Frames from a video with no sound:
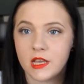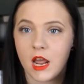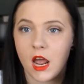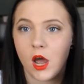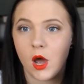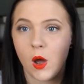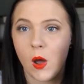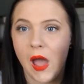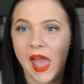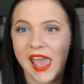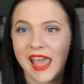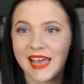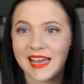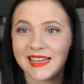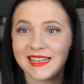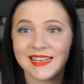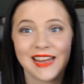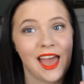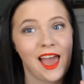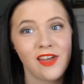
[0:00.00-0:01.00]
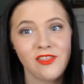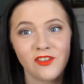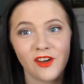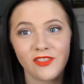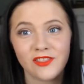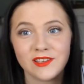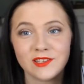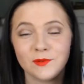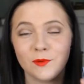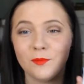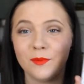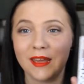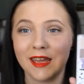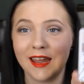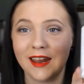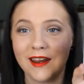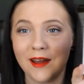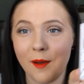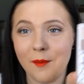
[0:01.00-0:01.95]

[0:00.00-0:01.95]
ago, and I thought this would be an